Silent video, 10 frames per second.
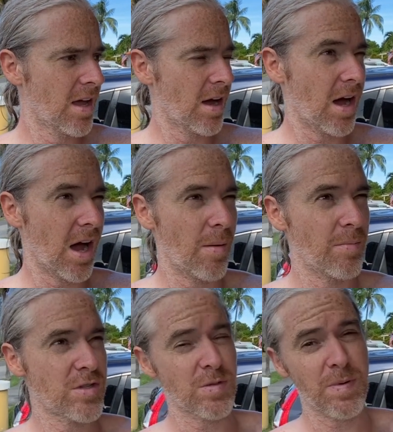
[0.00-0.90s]
So
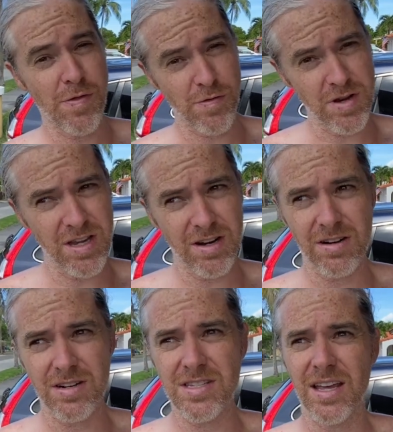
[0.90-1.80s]
it's been 3
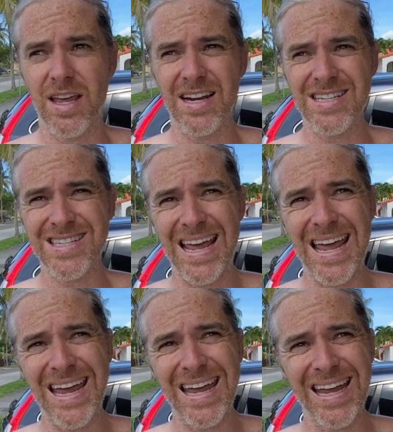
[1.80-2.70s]
years, and I'd
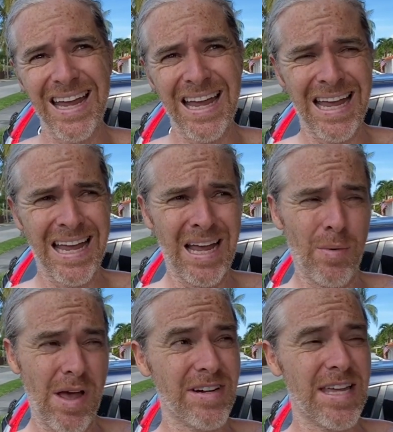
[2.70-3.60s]
say
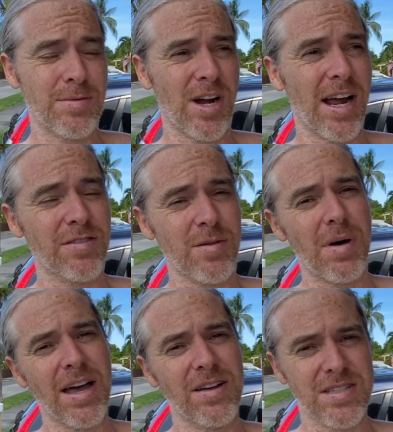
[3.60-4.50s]
we haven't kept track of the
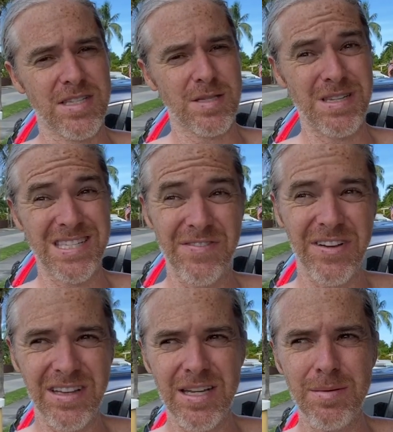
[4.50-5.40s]
miles
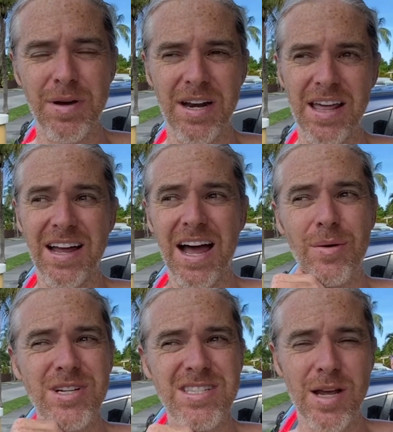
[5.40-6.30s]
specifically, but I
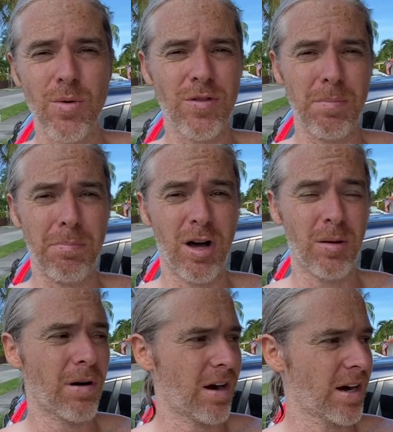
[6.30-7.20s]
would say we're in the
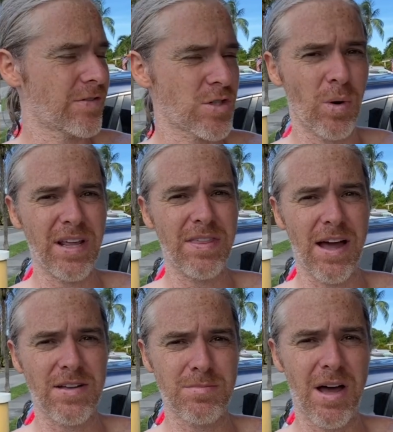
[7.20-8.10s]
ballpark of
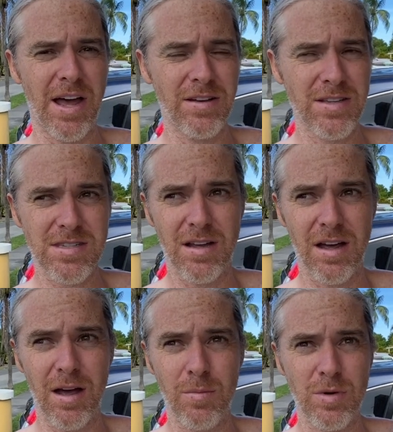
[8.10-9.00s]
20,000 miles.
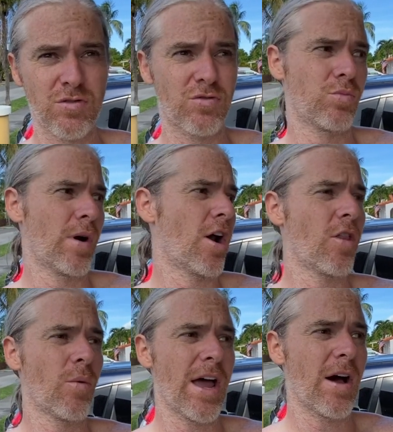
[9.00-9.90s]
We went all
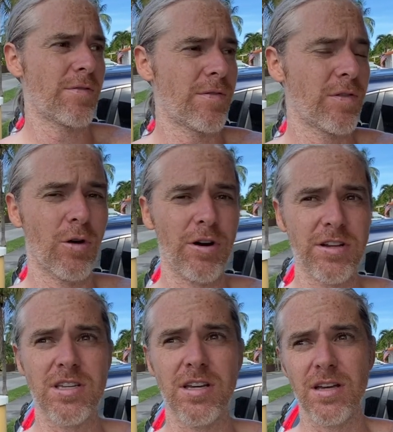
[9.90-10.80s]
the way out from Florida
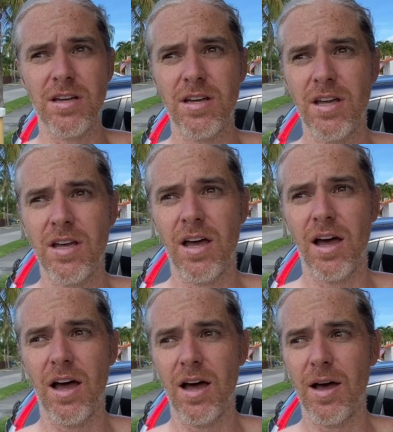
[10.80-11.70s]

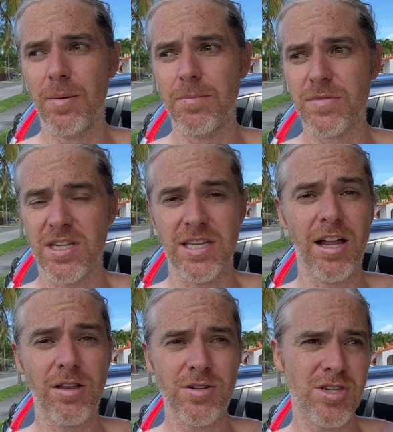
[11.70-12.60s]
to
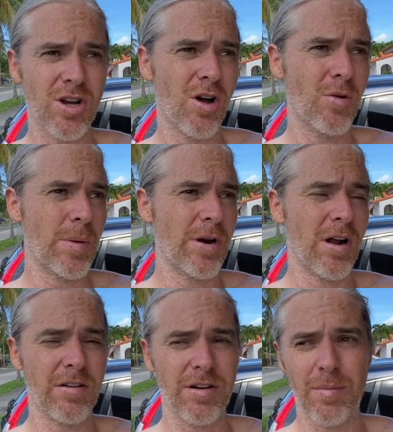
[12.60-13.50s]
Yellowstone. We went
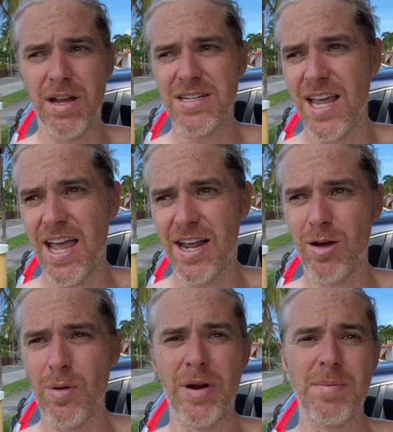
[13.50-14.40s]
all around Montana.
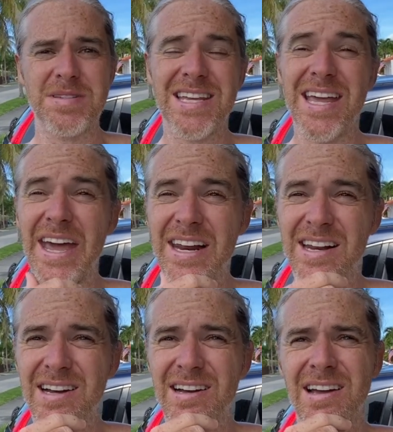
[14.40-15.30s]
We went up to
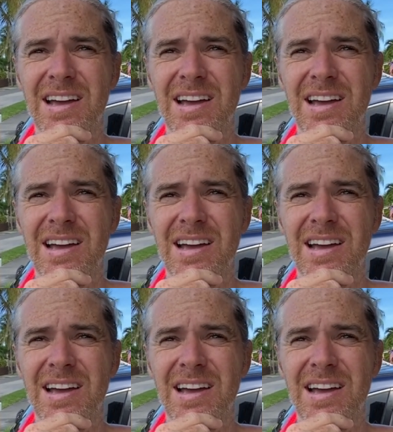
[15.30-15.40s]
Canada.